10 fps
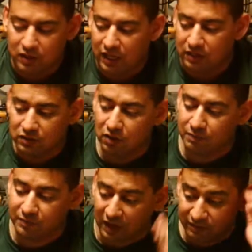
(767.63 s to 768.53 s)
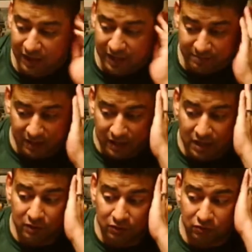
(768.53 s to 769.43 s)
Okay, so I've had my
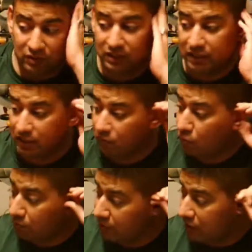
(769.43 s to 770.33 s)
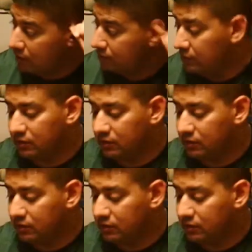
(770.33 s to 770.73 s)
hot glue gun here warming up.